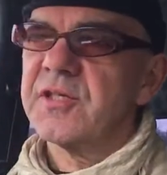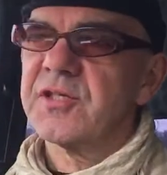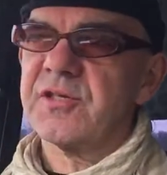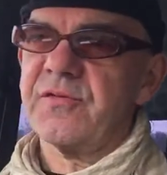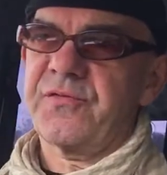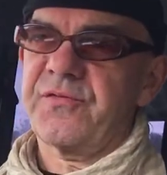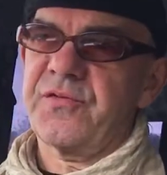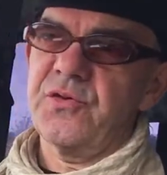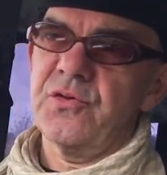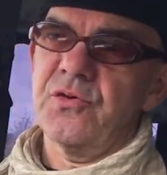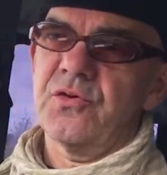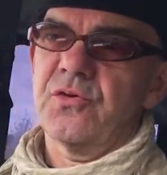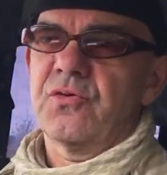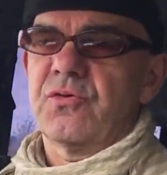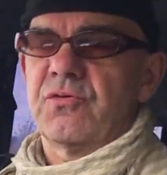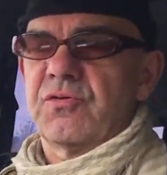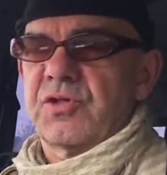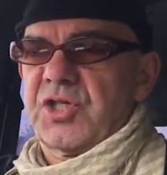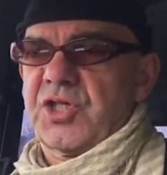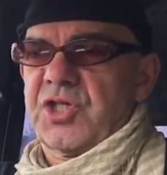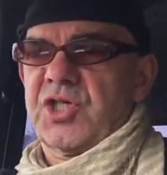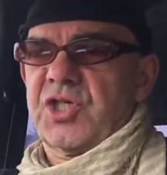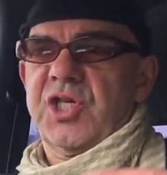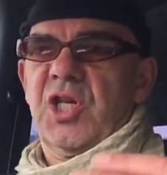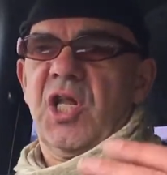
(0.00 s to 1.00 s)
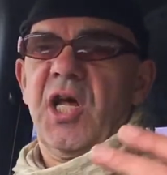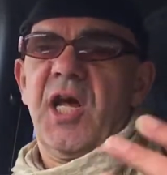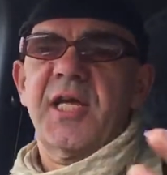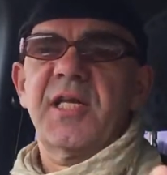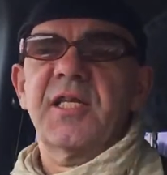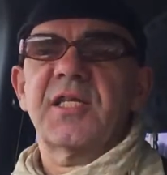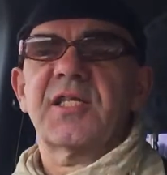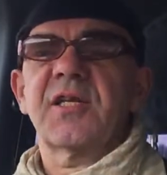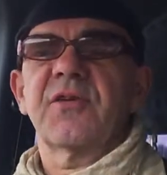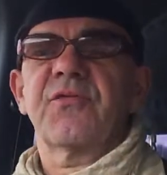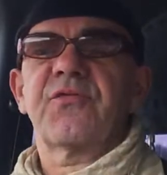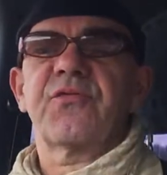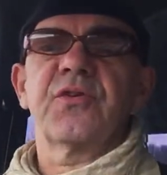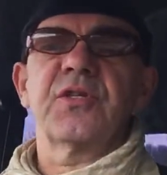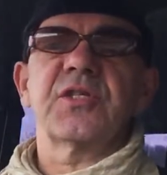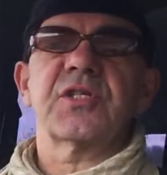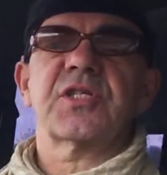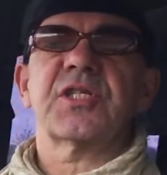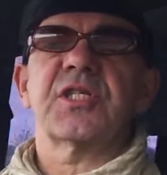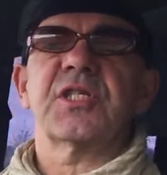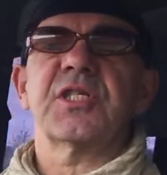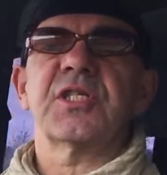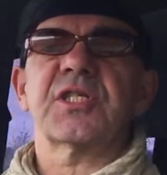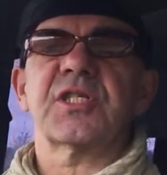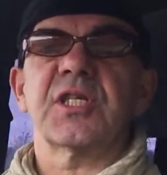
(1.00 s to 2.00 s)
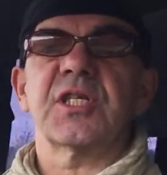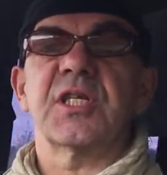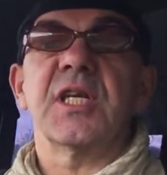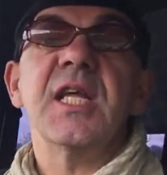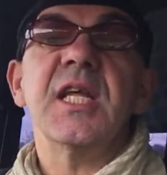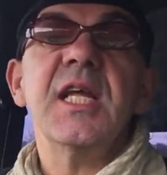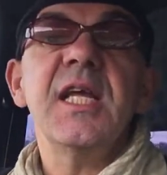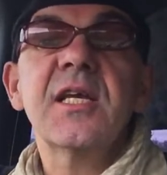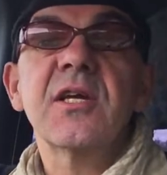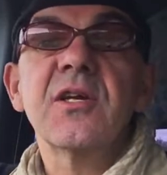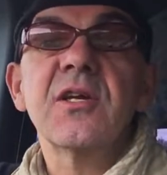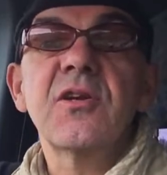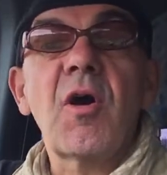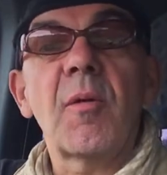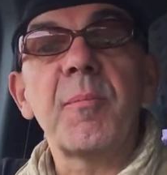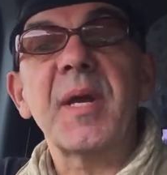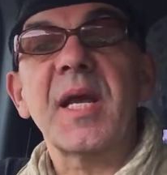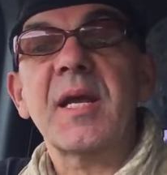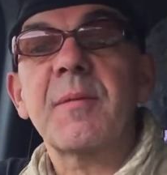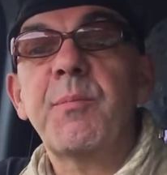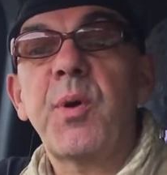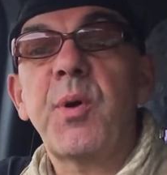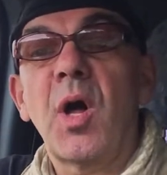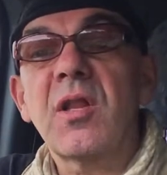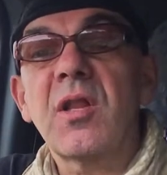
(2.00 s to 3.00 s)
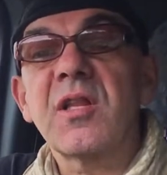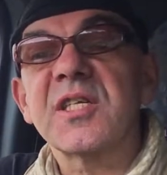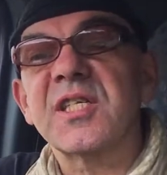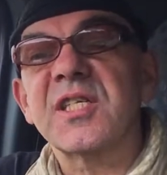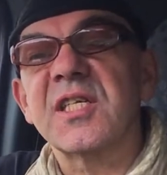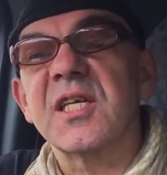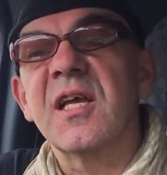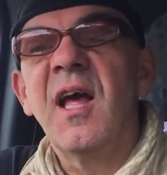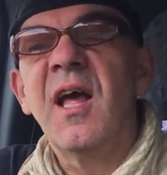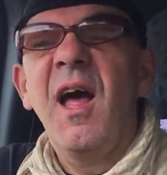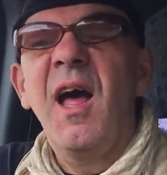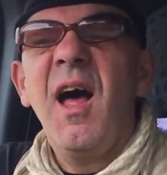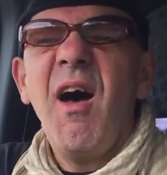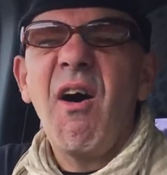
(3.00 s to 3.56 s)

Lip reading: there's a few slight differences in economic policy.